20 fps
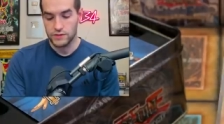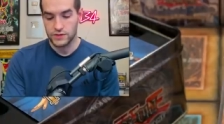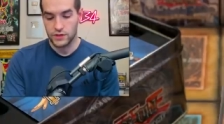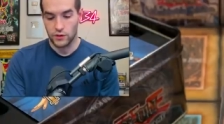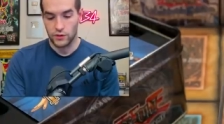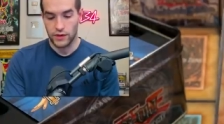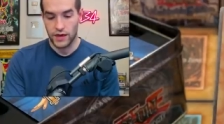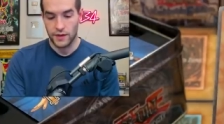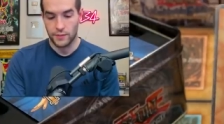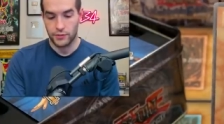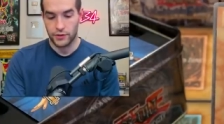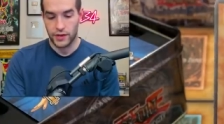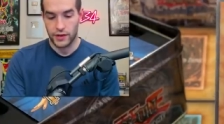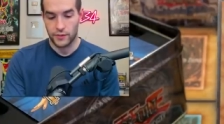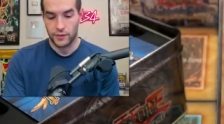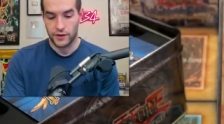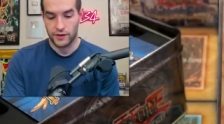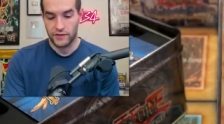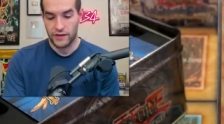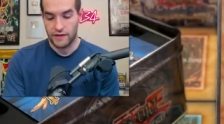So light play,
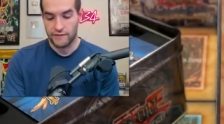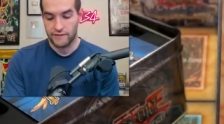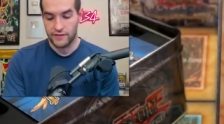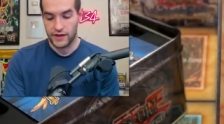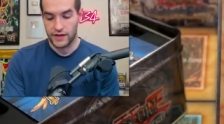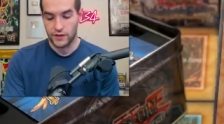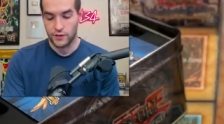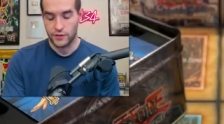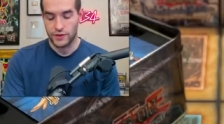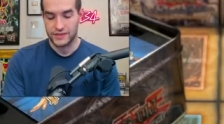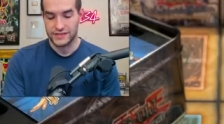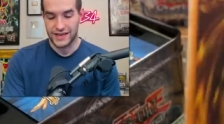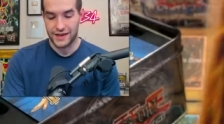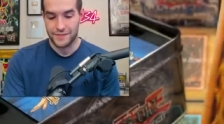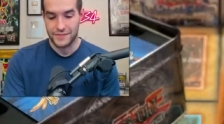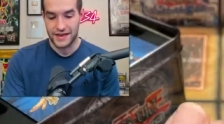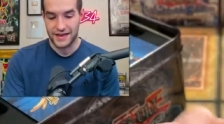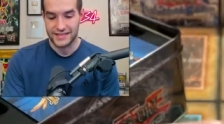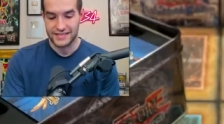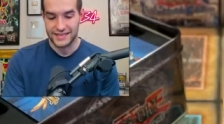whatever that value is.
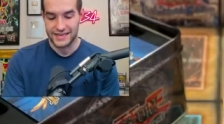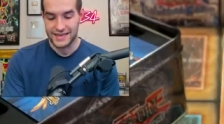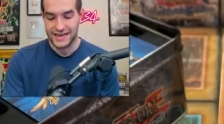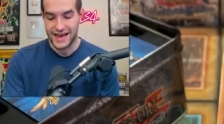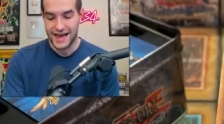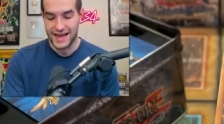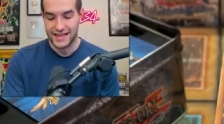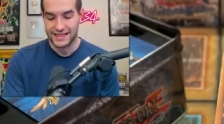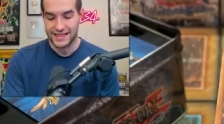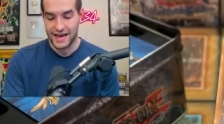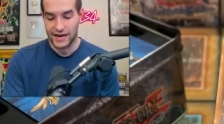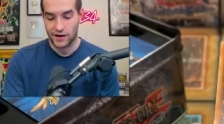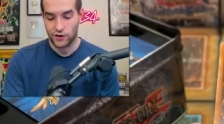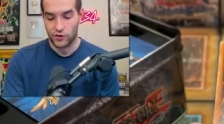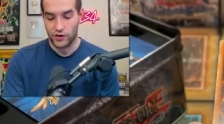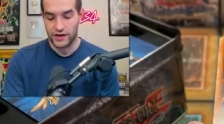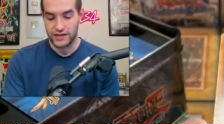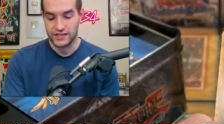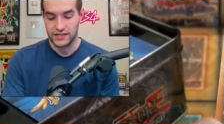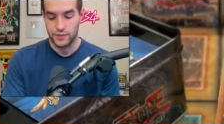I'm guessing not that
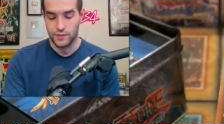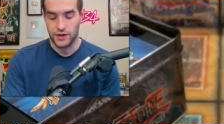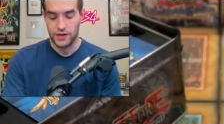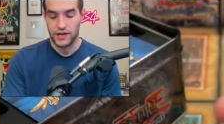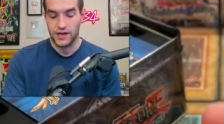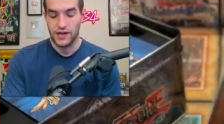crazy, but